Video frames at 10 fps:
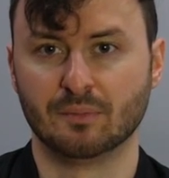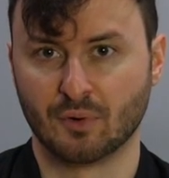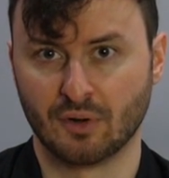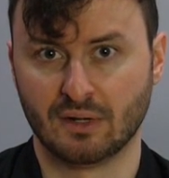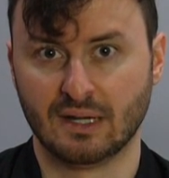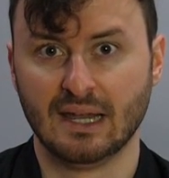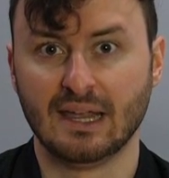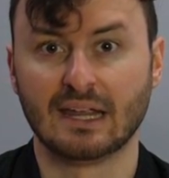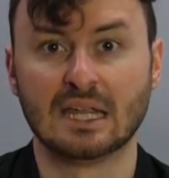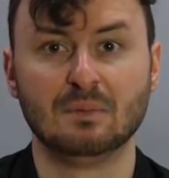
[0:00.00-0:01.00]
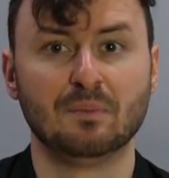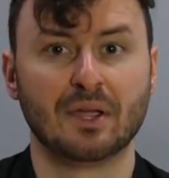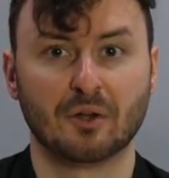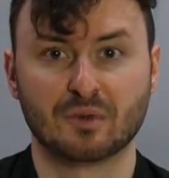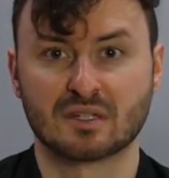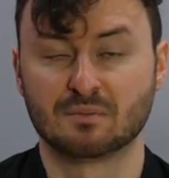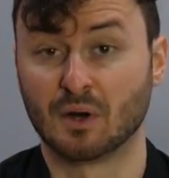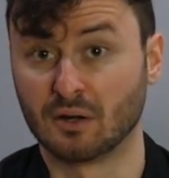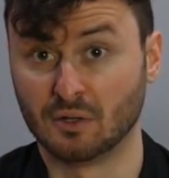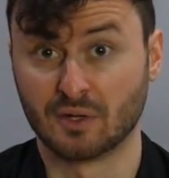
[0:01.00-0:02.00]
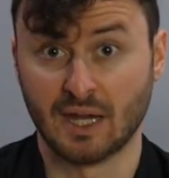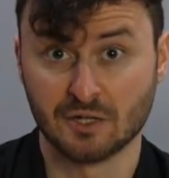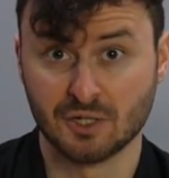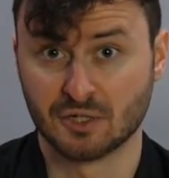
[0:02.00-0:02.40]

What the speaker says: important and can be paired with smart location